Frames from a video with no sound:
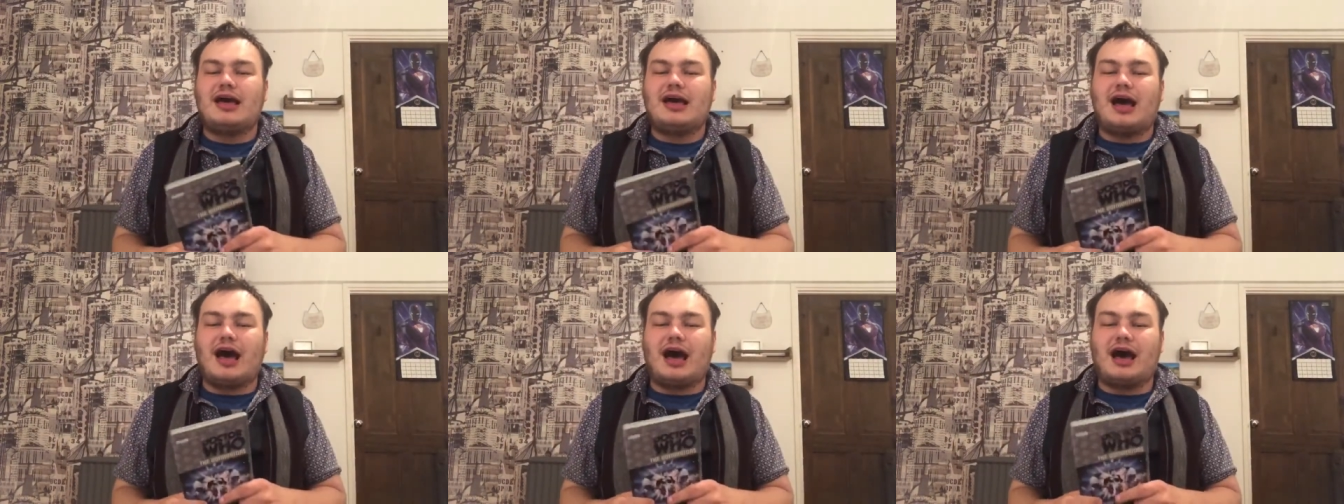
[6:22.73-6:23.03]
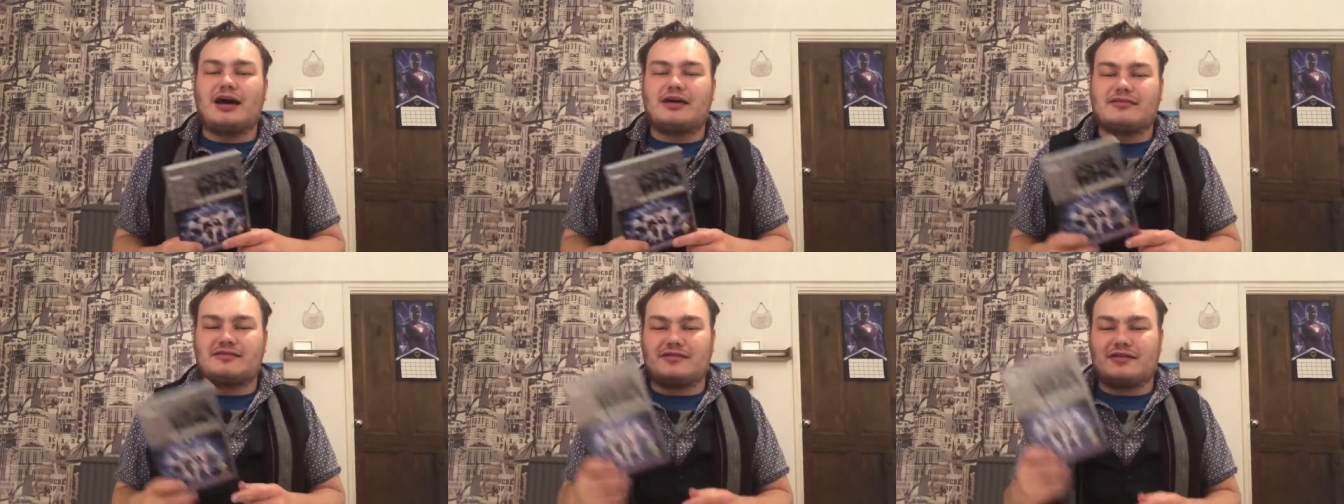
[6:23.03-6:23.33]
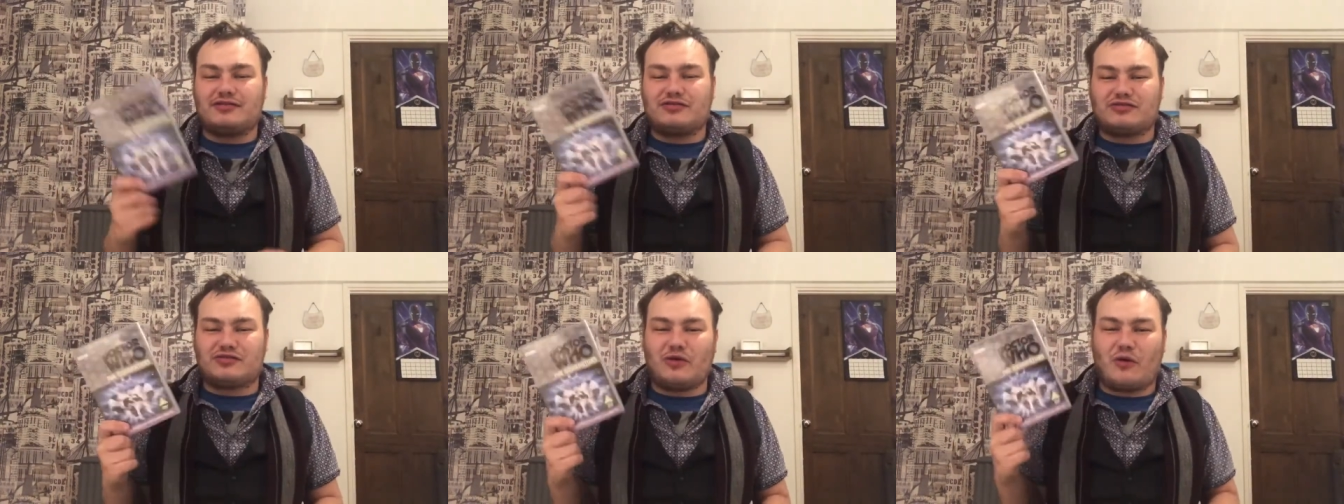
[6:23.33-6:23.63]
As
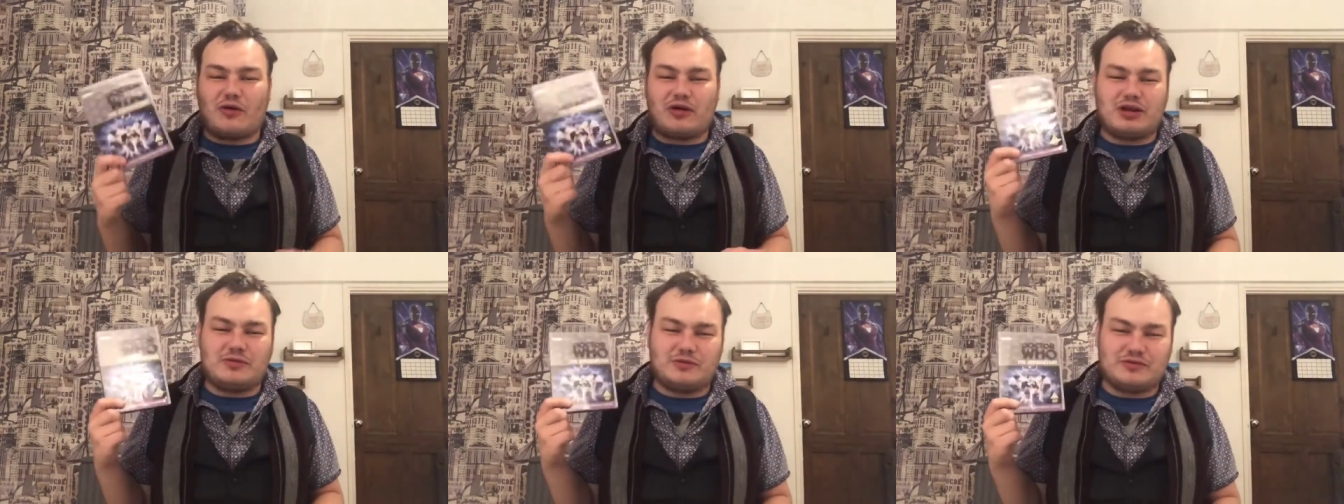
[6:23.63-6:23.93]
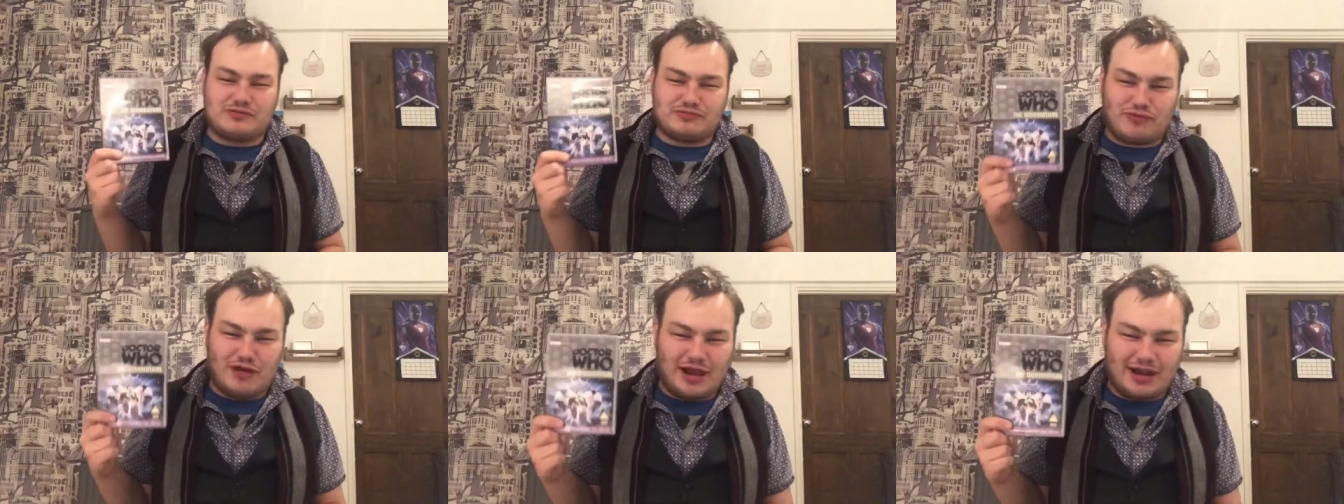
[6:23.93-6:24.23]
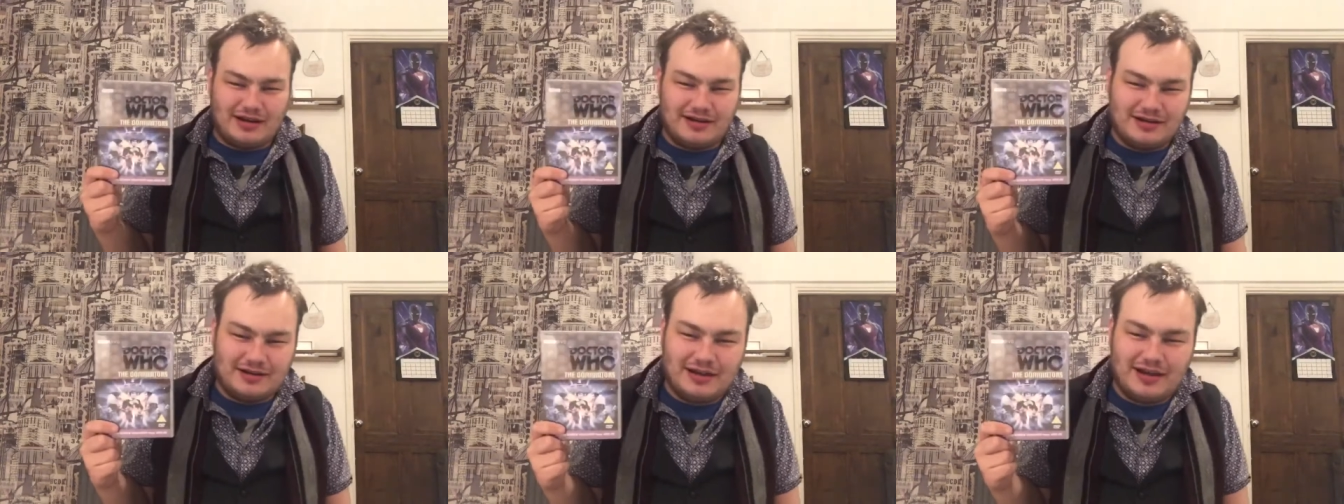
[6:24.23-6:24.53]
this story was
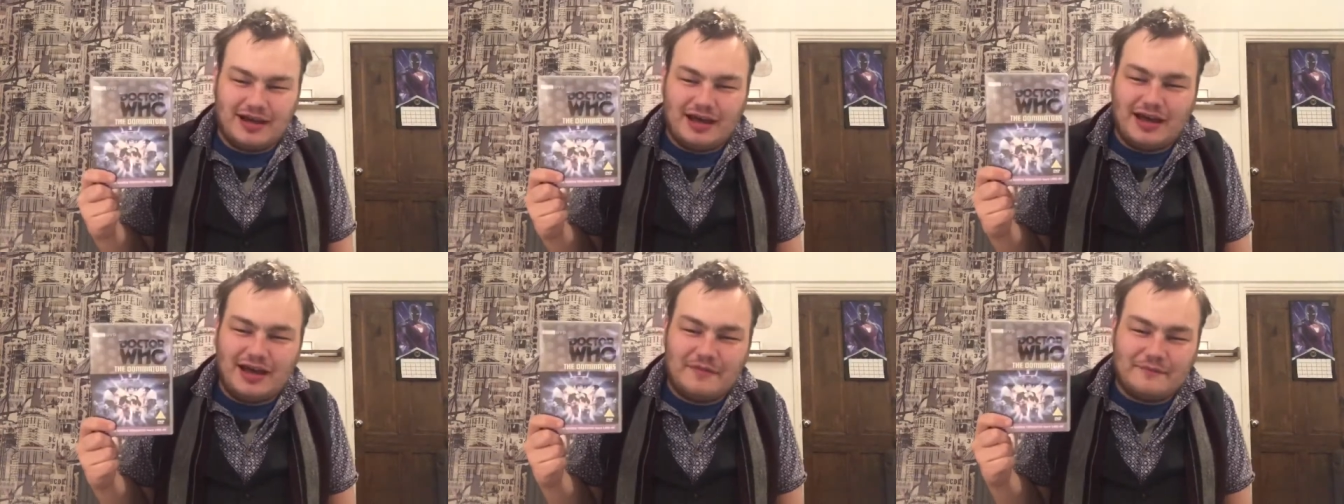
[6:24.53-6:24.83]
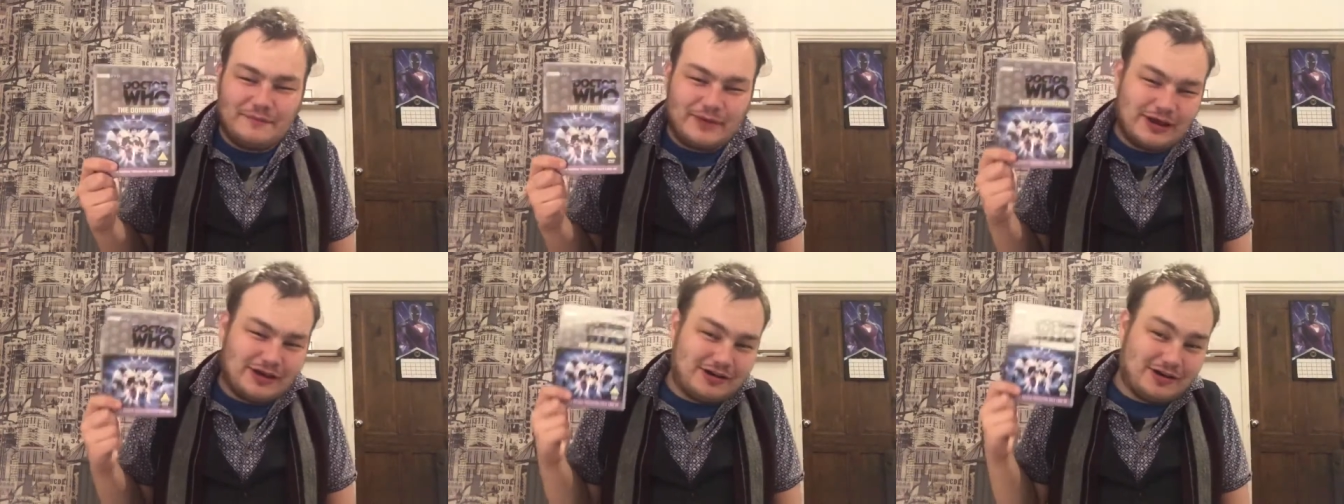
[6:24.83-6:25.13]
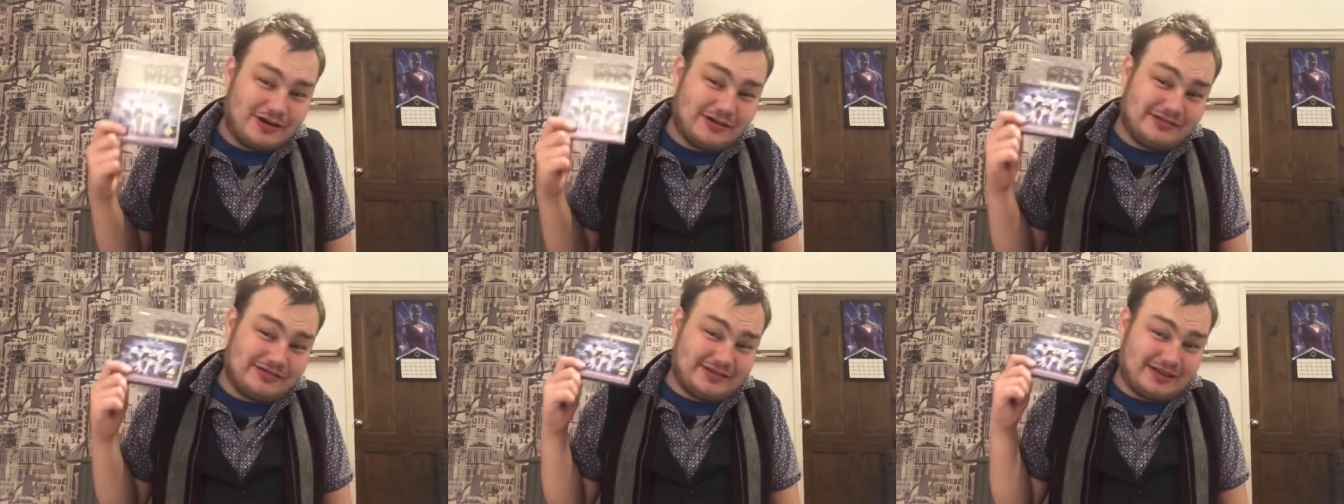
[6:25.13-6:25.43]
written
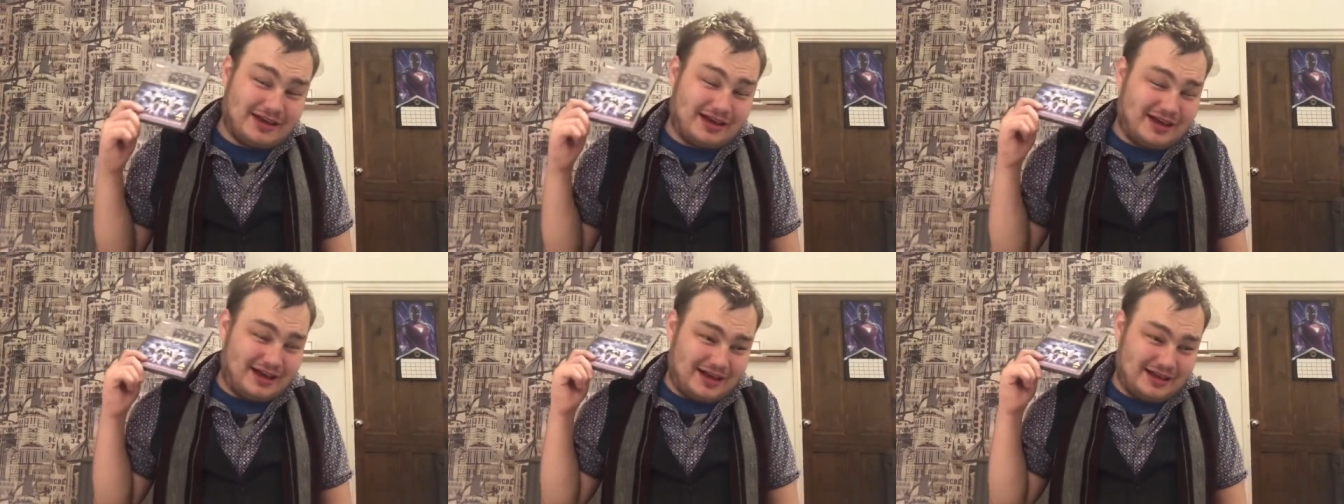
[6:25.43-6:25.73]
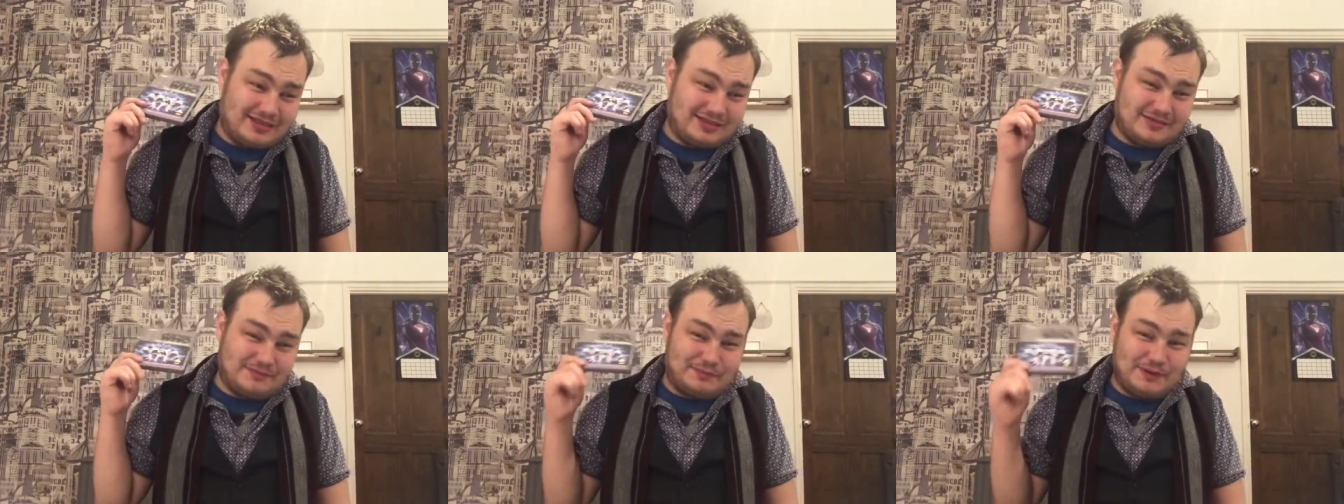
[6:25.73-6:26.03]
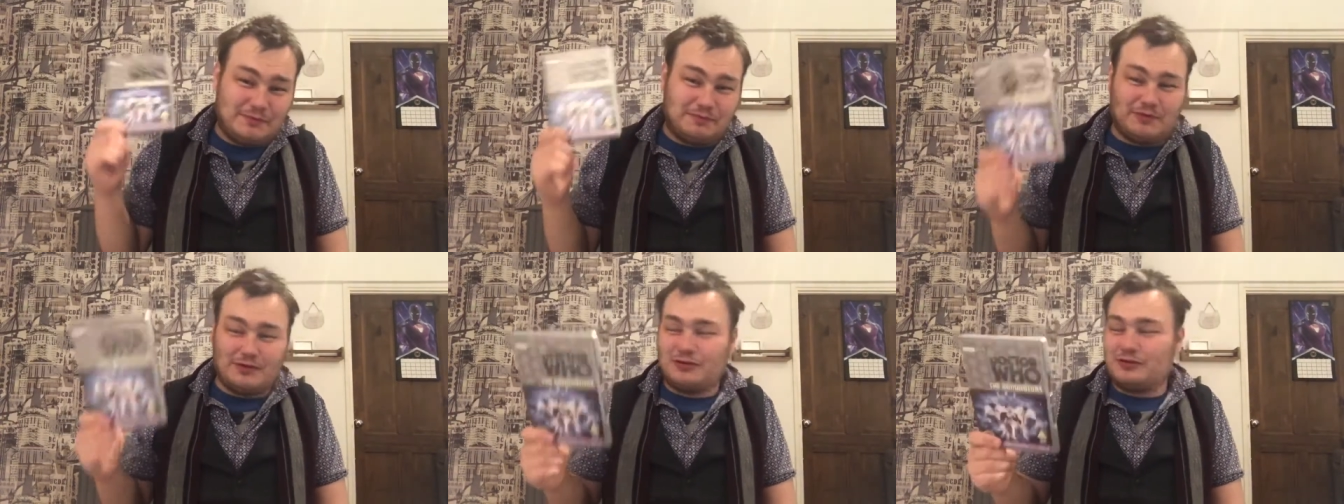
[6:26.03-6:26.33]
because the
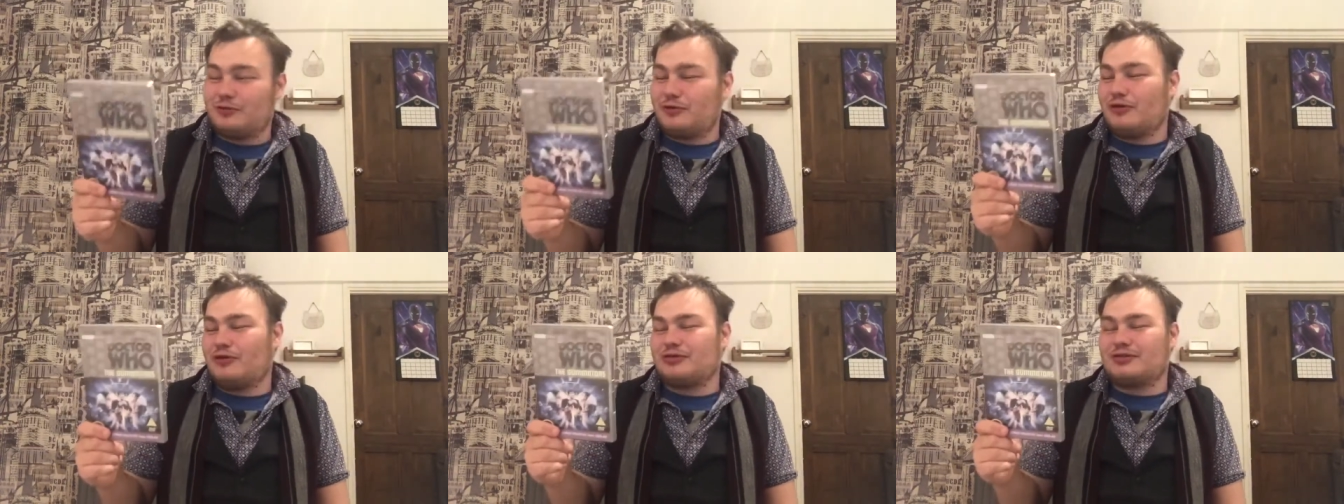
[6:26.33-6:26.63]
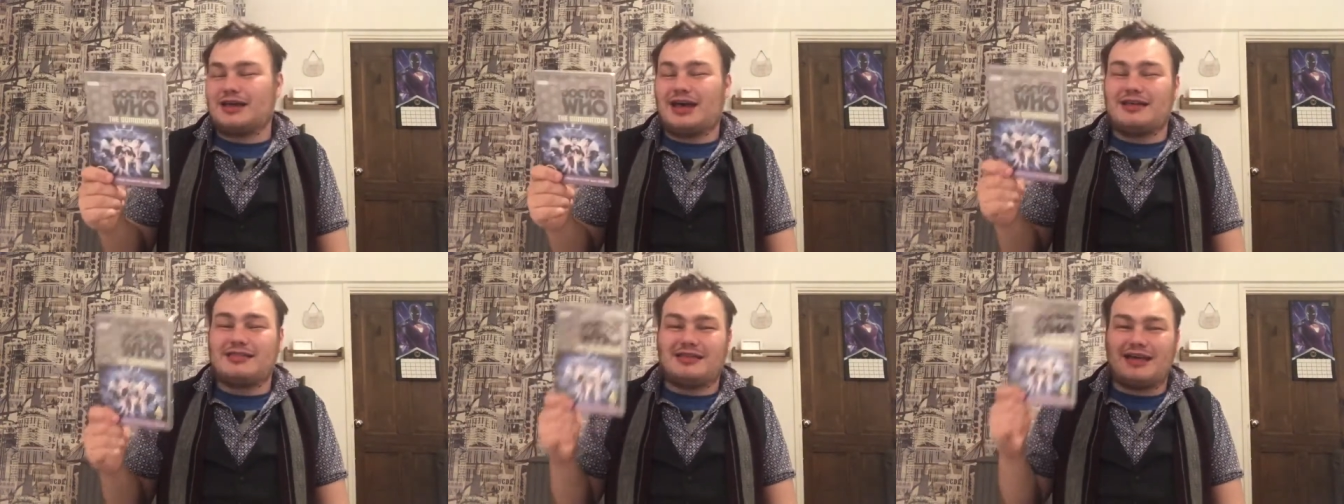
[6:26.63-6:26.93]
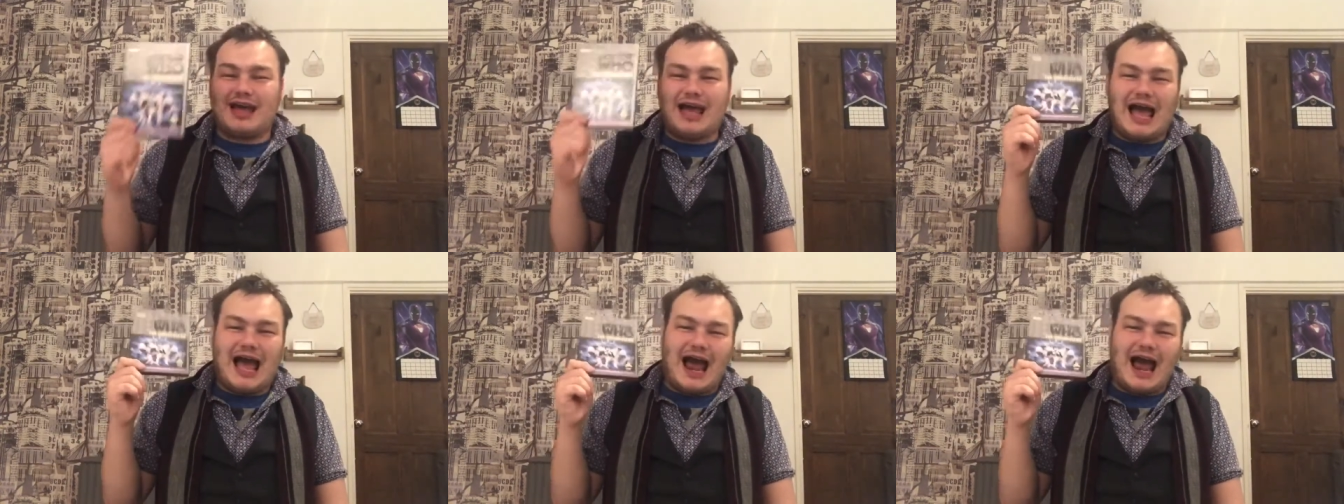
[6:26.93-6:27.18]
people who wrote it